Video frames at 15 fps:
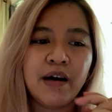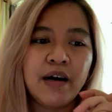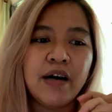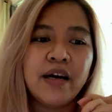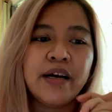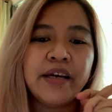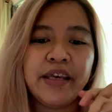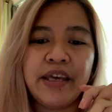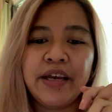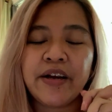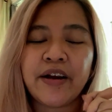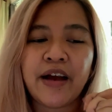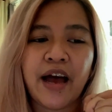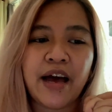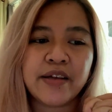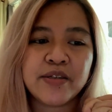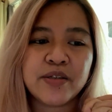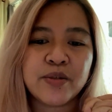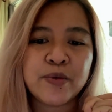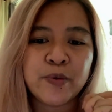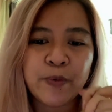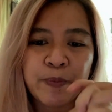are here at
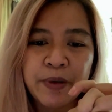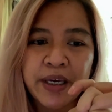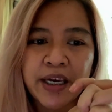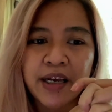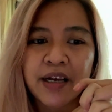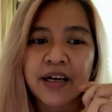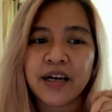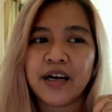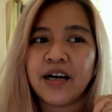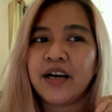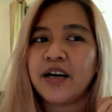Subic.